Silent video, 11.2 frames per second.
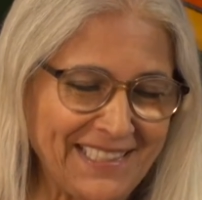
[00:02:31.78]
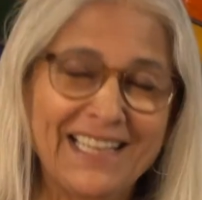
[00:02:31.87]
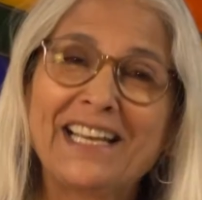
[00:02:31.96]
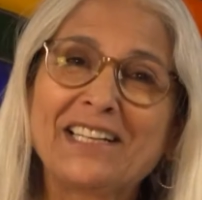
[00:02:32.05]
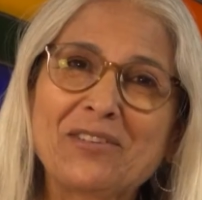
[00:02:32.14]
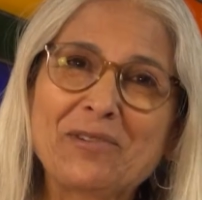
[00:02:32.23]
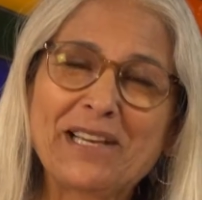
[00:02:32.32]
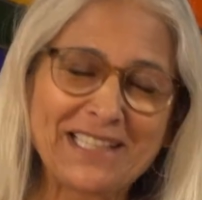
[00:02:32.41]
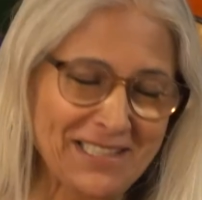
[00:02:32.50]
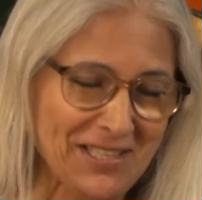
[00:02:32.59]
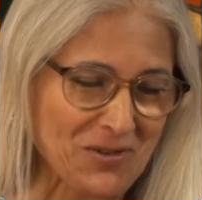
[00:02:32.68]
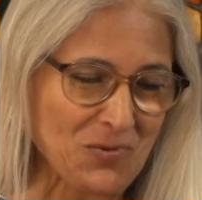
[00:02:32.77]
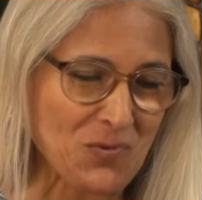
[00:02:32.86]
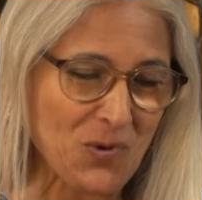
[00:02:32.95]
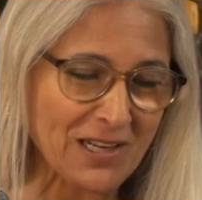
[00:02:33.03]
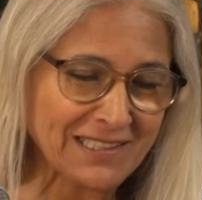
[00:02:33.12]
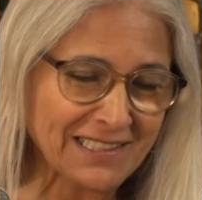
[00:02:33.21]
Anyway,
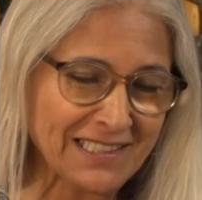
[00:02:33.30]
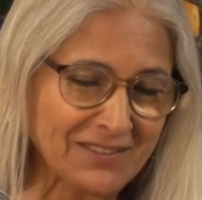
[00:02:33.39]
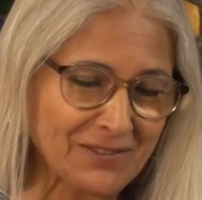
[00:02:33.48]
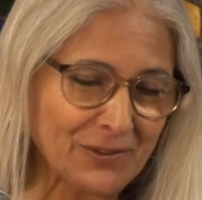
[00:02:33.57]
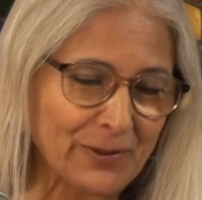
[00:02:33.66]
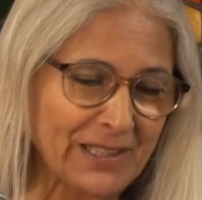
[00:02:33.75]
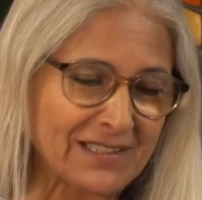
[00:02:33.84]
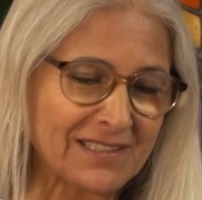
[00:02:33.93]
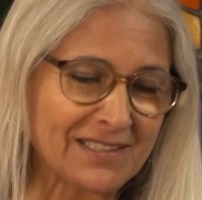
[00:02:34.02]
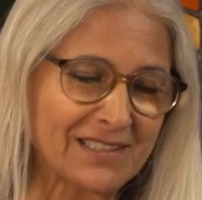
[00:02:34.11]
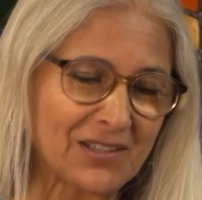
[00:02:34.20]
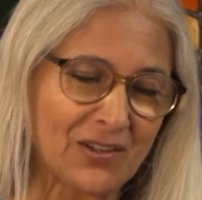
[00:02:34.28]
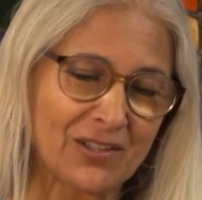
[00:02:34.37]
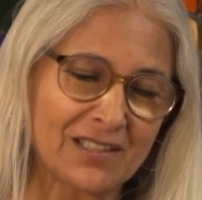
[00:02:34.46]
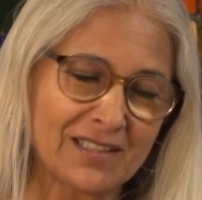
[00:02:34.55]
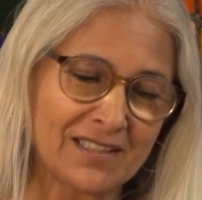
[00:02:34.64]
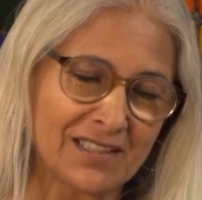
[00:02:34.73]
what influences our
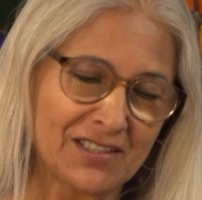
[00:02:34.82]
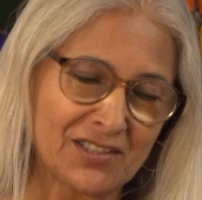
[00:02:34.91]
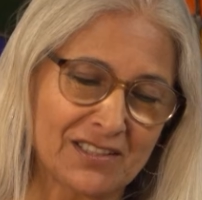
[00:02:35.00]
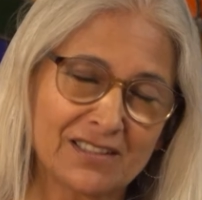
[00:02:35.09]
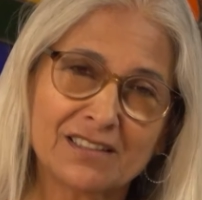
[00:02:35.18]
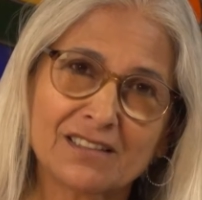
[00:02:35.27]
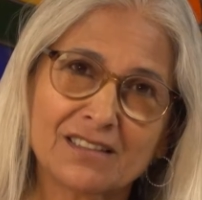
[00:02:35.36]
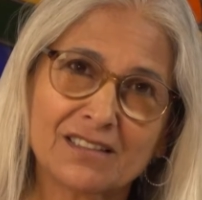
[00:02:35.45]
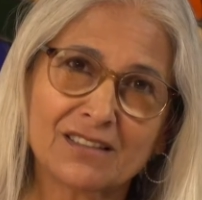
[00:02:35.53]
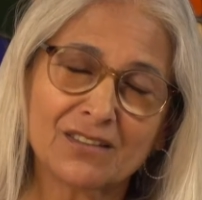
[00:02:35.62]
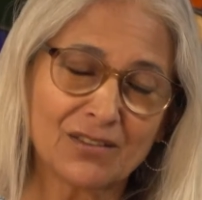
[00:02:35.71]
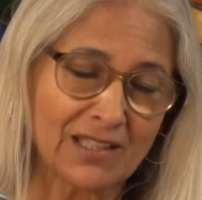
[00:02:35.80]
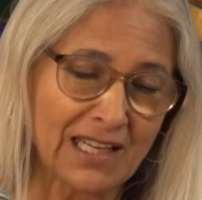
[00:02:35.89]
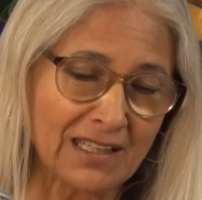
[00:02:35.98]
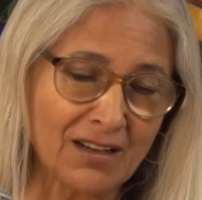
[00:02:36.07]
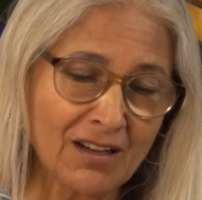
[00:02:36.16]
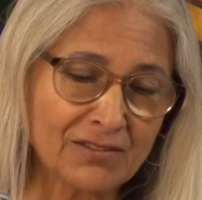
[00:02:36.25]
decision or
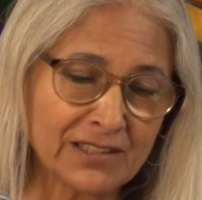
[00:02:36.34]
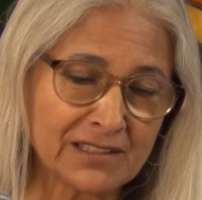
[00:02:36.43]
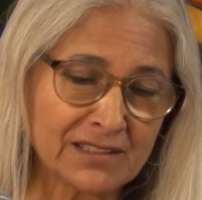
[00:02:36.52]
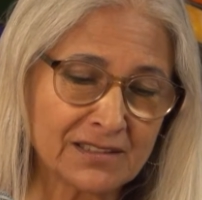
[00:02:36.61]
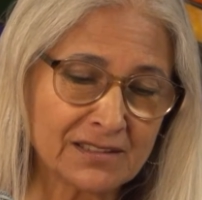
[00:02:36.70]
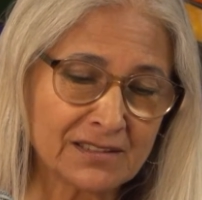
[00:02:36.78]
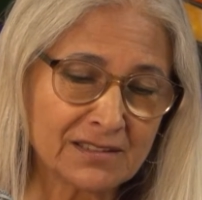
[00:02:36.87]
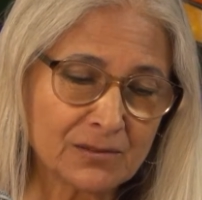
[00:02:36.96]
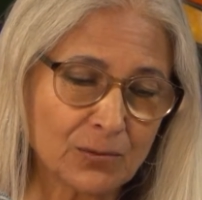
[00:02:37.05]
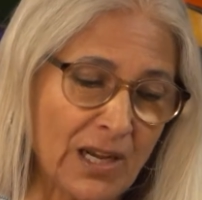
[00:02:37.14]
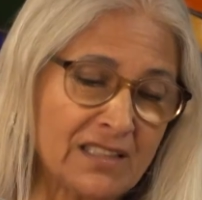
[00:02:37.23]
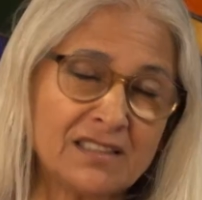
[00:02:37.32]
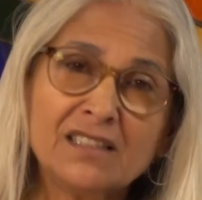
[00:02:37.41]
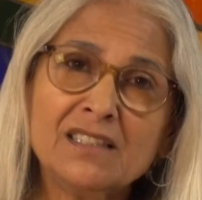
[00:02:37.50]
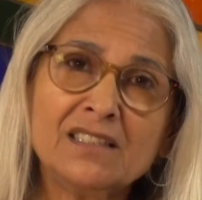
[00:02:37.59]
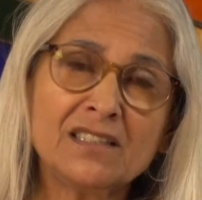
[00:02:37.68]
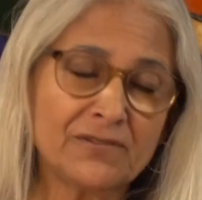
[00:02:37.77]
lack of it? Why is it
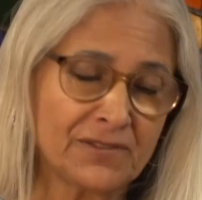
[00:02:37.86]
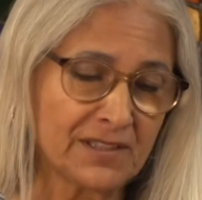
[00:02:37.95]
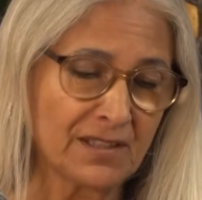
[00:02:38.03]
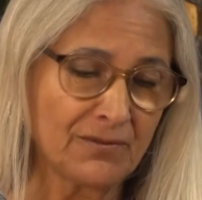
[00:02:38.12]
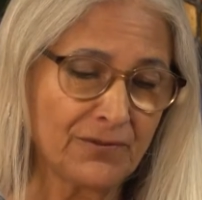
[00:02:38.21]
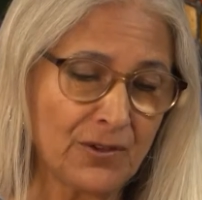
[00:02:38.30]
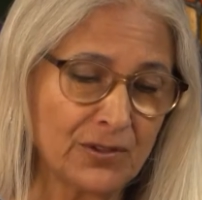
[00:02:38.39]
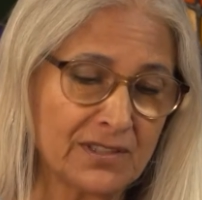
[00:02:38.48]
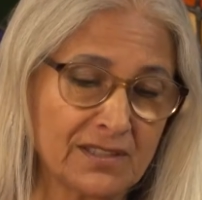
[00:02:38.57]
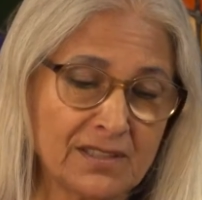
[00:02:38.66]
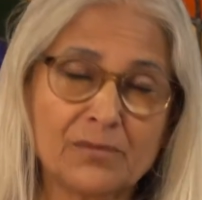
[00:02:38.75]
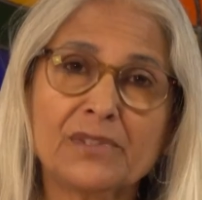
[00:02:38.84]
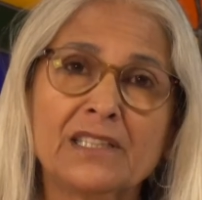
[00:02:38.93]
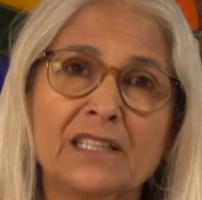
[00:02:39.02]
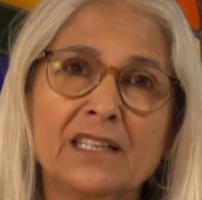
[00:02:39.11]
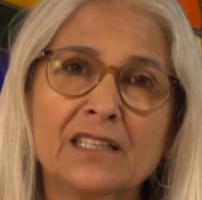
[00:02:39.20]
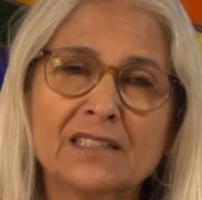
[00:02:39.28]
easier for some folks to
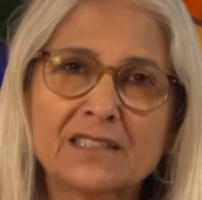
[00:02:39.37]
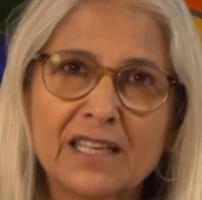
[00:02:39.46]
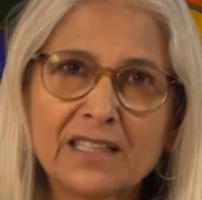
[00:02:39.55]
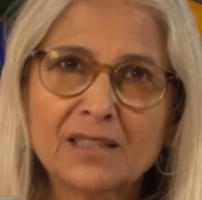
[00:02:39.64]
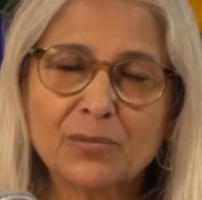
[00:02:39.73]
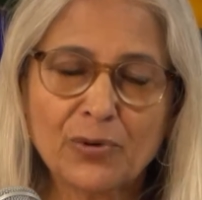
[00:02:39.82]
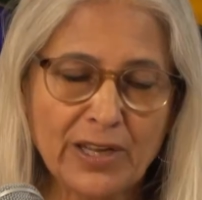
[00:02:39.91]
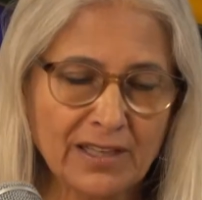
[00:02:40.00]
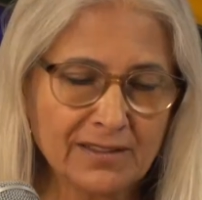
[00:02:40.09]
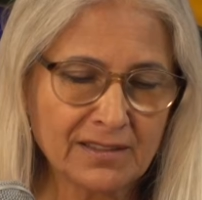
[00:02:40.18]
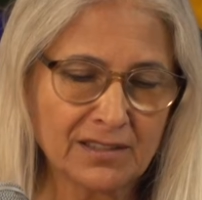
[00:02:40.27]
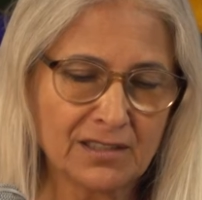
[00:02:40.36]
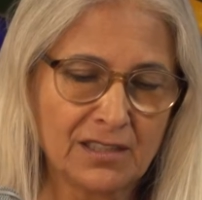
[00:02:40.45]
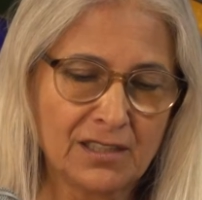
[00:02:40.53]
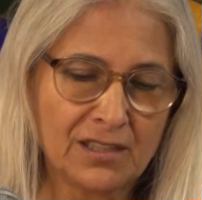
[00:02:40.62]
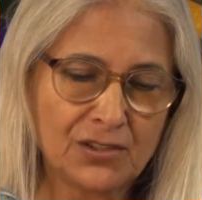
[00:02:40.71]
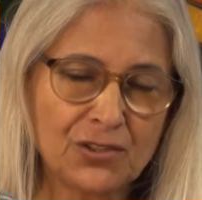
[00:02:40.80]
simply take a breath and
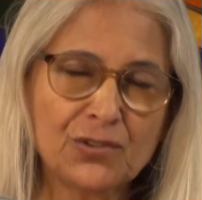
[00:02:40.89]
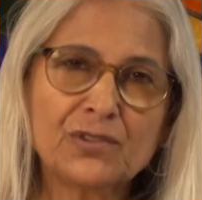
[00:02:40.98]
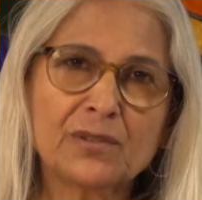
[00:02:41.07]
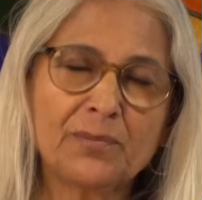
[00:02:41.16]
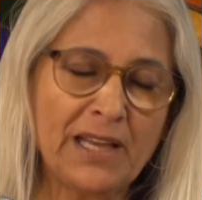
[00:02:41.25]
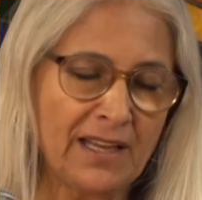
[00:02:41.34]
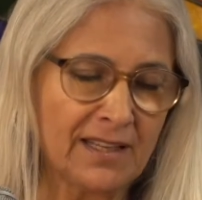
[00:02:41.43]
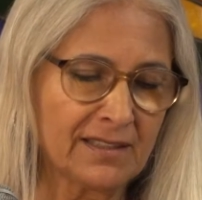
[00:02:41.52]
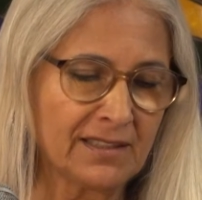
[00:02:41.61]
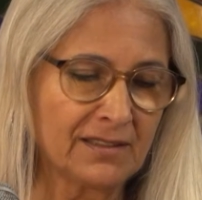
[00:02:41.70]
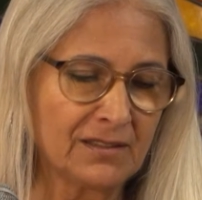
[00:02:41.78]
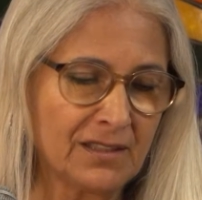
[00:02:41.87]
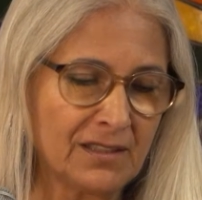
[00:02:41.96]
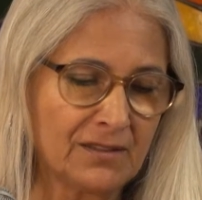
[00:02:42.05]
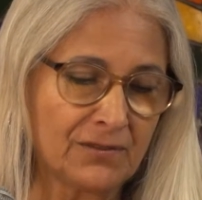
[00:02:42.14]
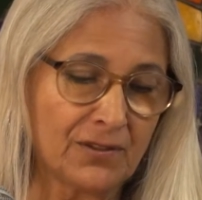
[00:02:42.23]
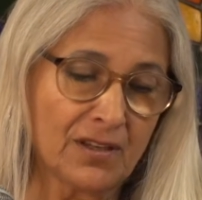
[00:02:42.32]
choose a path, and
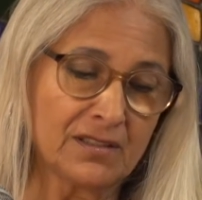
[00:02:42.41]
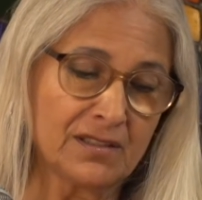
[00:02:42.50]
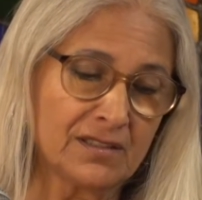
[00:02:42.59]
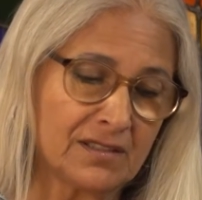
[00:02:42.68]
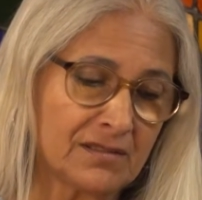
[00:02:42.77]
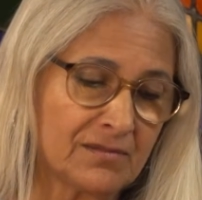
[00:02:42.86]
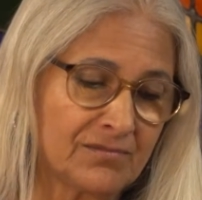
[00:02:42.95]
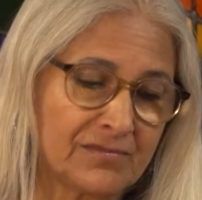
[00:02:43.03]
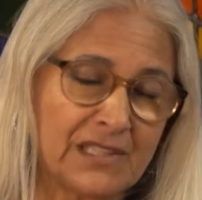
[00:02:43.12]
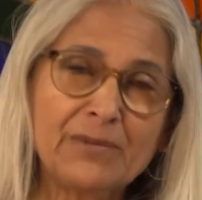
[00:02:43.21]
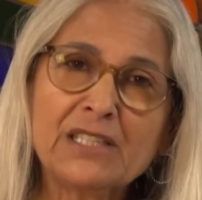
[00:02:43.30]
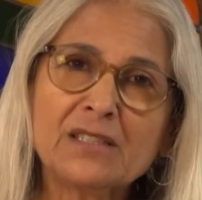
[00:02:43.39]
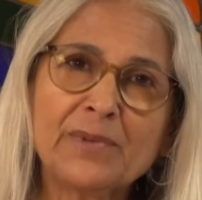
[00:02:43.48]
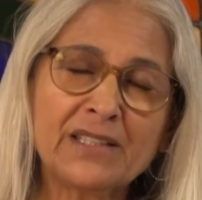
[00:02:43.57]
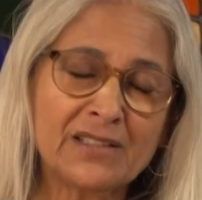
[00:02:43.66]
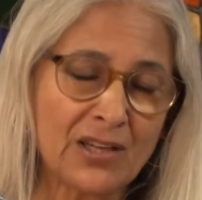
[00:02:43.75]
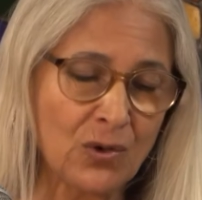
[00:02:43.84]
for others, they may
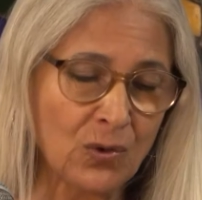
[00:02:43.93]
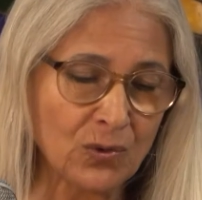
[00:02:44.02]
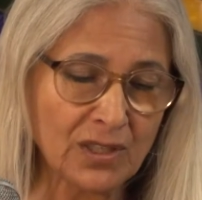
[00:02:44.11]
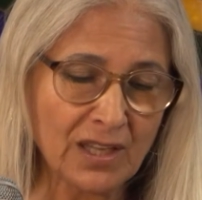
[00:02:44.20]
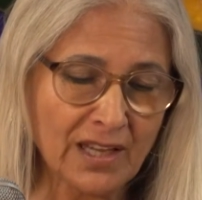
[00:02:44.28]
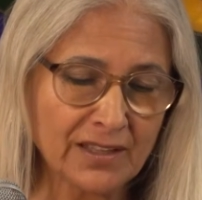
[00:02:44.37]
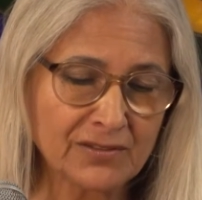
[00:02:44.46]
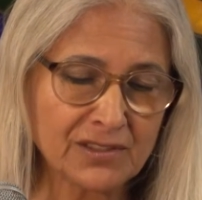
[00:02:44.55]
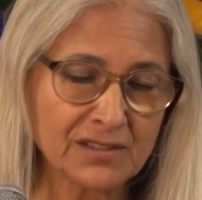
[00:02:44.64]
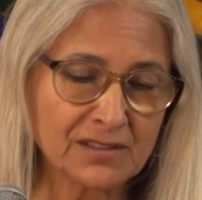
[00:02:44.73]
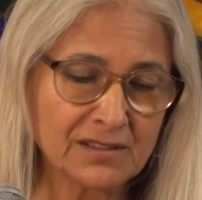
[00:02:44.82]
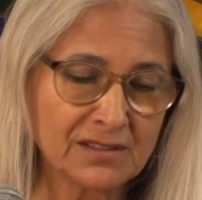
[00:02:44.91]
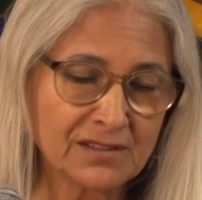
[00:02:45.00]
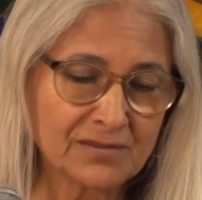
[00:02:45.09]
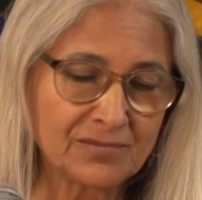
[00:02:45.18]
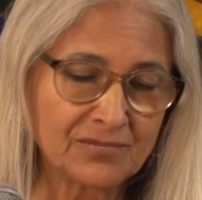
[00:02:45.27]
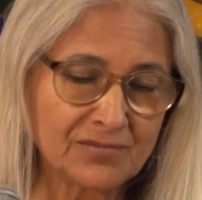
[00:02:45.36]
spend their whole lives
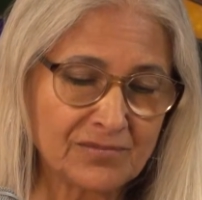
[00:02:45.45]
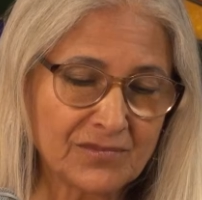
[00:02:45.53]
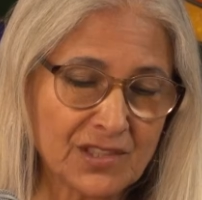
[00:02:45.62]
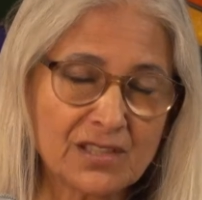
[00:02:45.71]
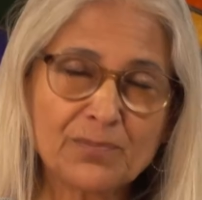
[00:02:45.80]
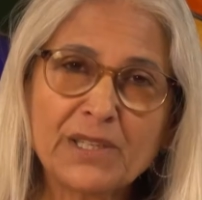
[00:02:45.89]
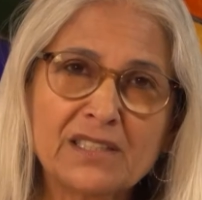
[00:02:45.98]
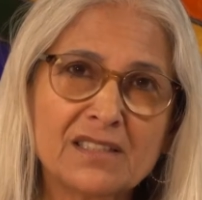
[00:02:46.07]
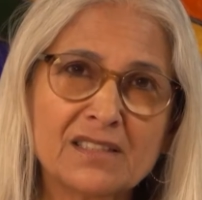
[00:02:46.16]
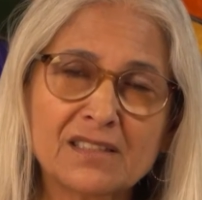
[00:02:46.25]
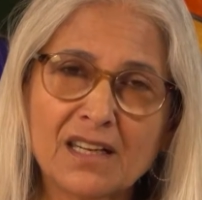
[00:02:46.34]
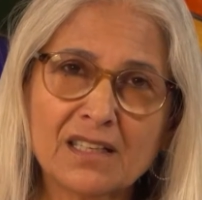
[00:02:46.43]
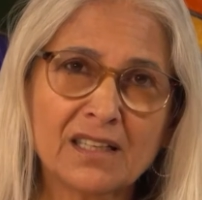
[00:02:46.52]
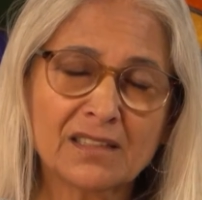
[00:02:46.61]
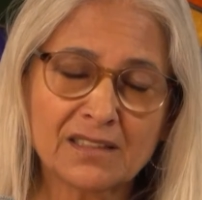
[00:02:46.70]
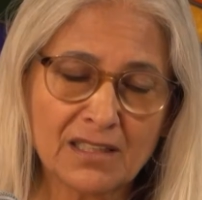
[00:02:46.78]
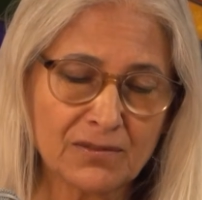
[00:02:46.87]
just being stuck
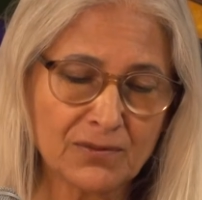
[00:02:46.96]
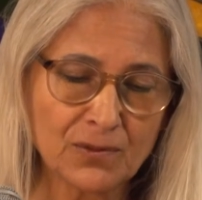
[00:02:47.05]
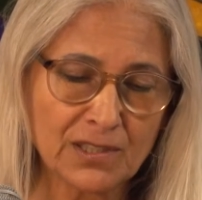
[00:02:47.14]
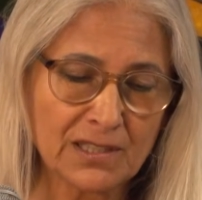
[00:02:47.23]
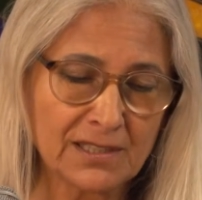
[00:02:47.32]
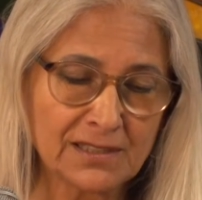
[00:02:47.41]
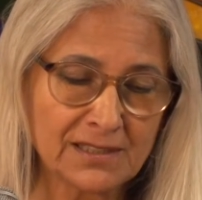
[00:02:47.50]
at that fork?